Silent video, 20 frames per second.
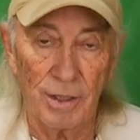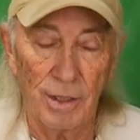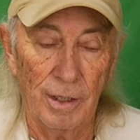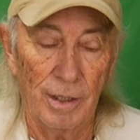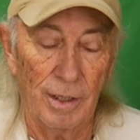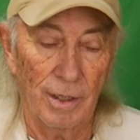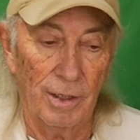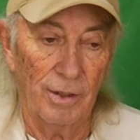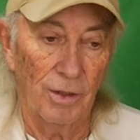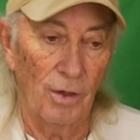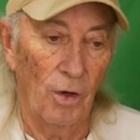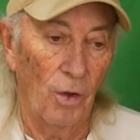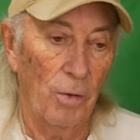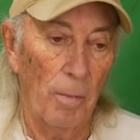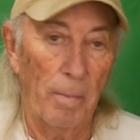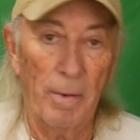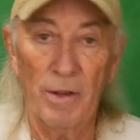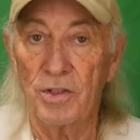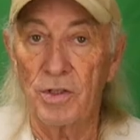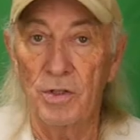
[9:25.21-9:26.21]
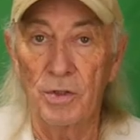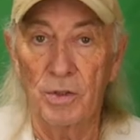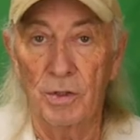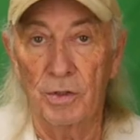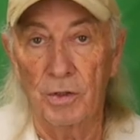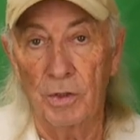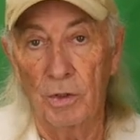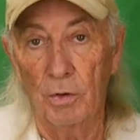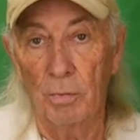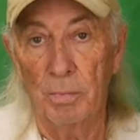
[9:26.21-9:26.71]
Uh, you know, the best you
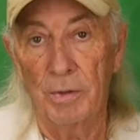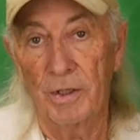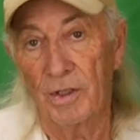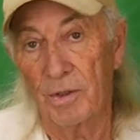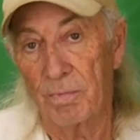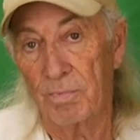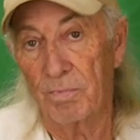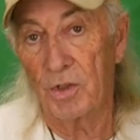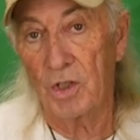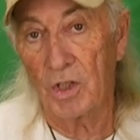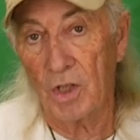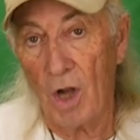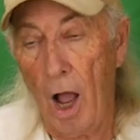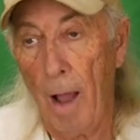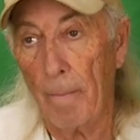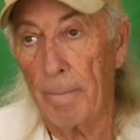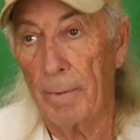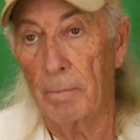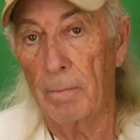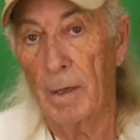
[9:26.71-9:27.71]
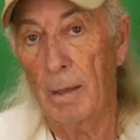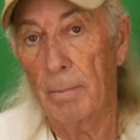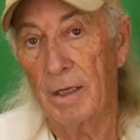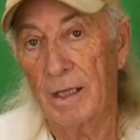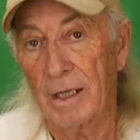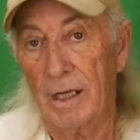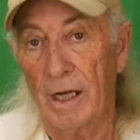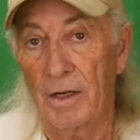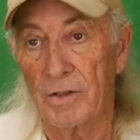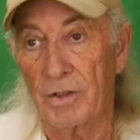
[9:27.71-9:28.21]
could do would be to stop it, maybe
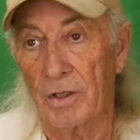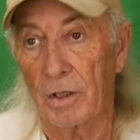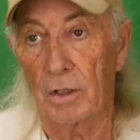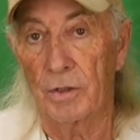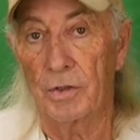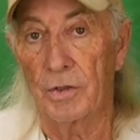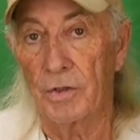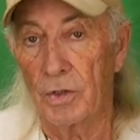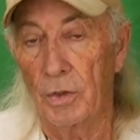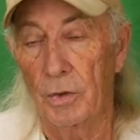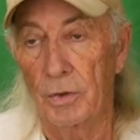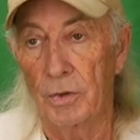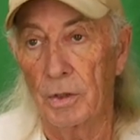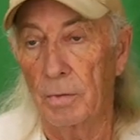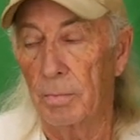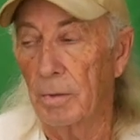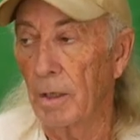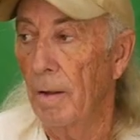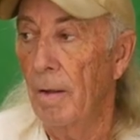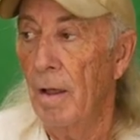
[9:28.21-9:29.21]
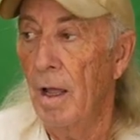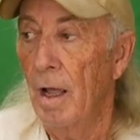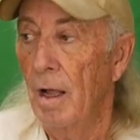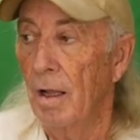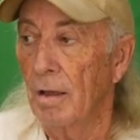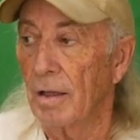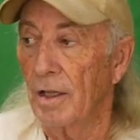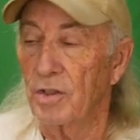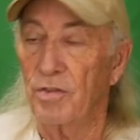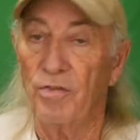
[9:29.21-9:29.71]
catch it a little sooner, but
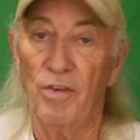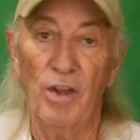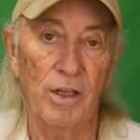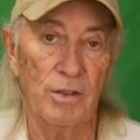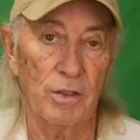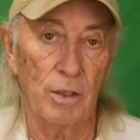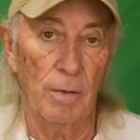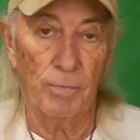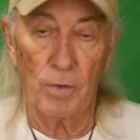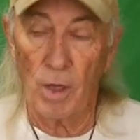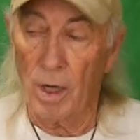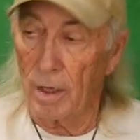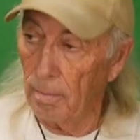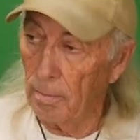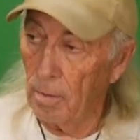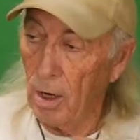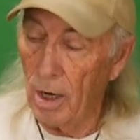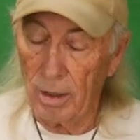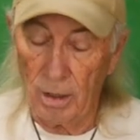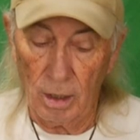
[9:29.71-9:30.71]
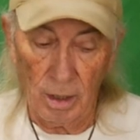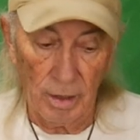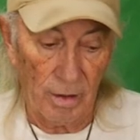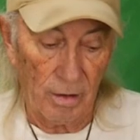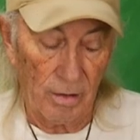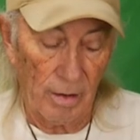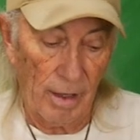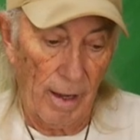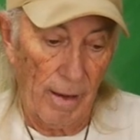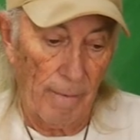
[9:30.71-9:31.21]
let's face it, on a model
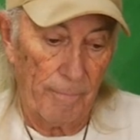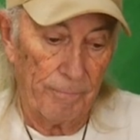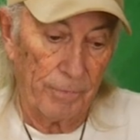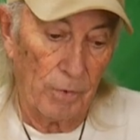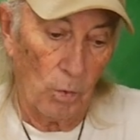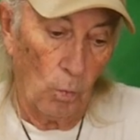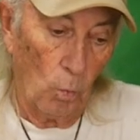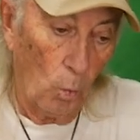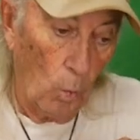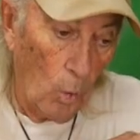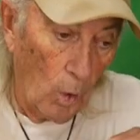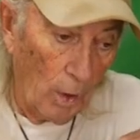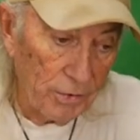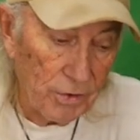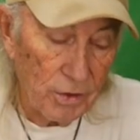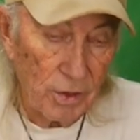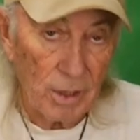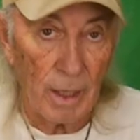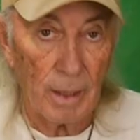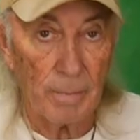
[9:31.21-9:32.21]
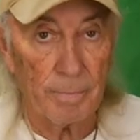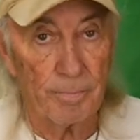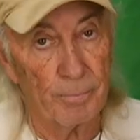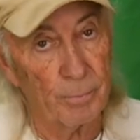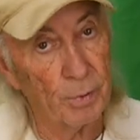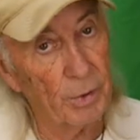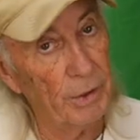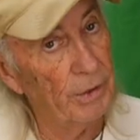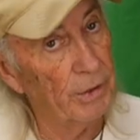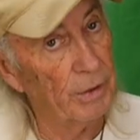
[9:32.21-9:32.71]
like that, once that
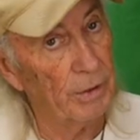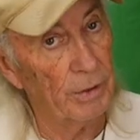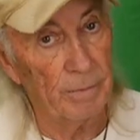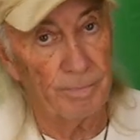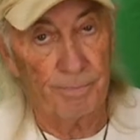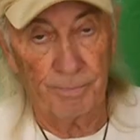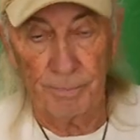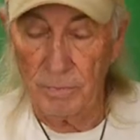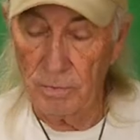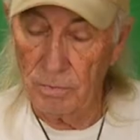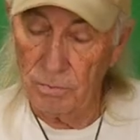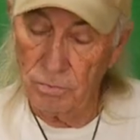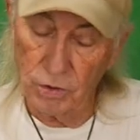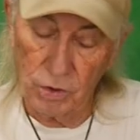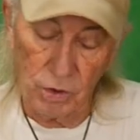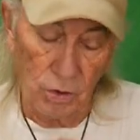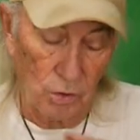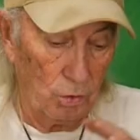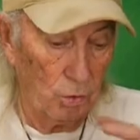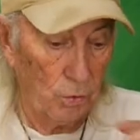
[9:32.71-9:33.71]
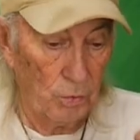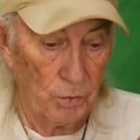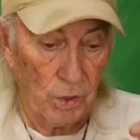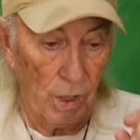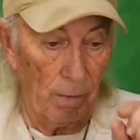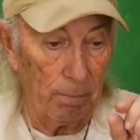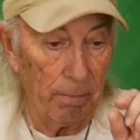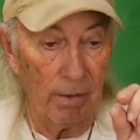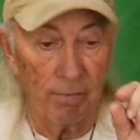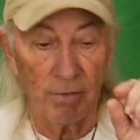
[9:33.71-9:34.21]
printer screws
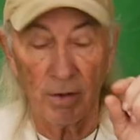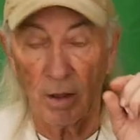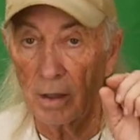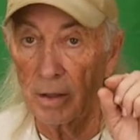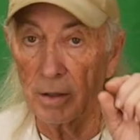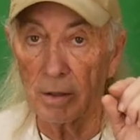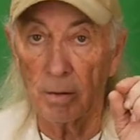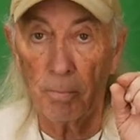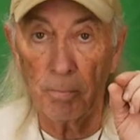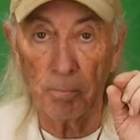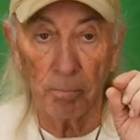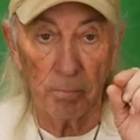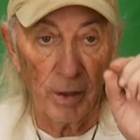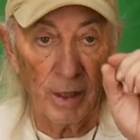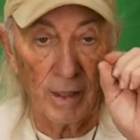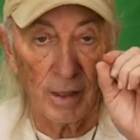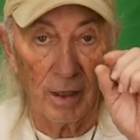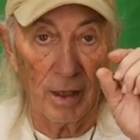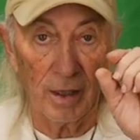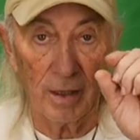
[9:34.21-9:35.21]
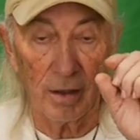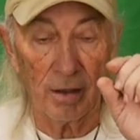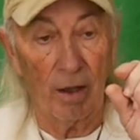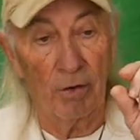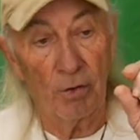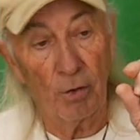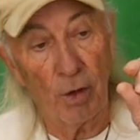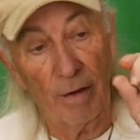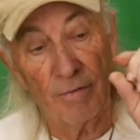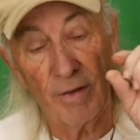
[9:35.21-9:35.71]
up even a little bit, like,
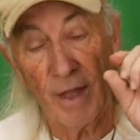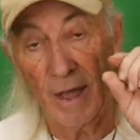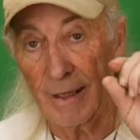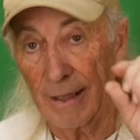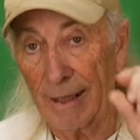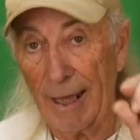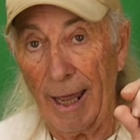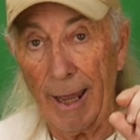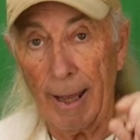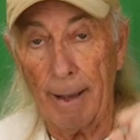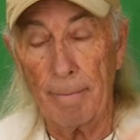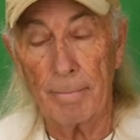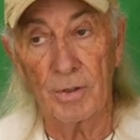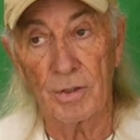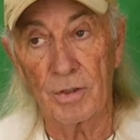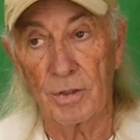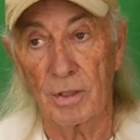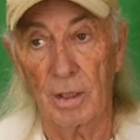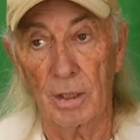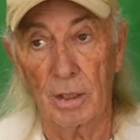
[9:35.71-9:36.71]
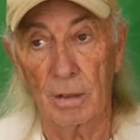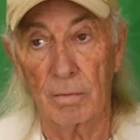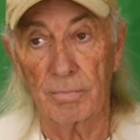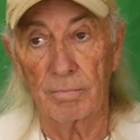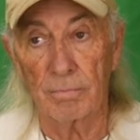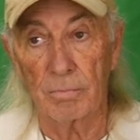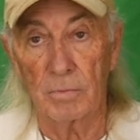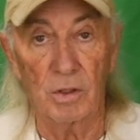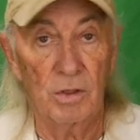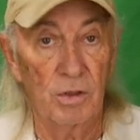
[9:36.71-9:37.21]
and you have that gap, it's like,
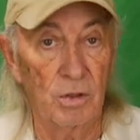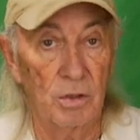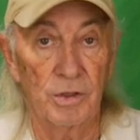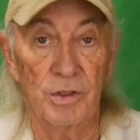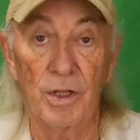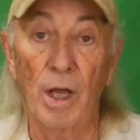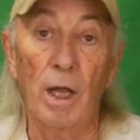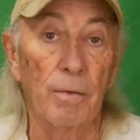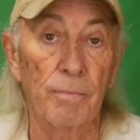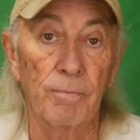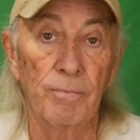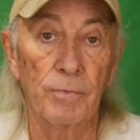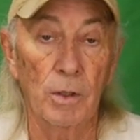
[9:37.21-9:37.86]
you're done.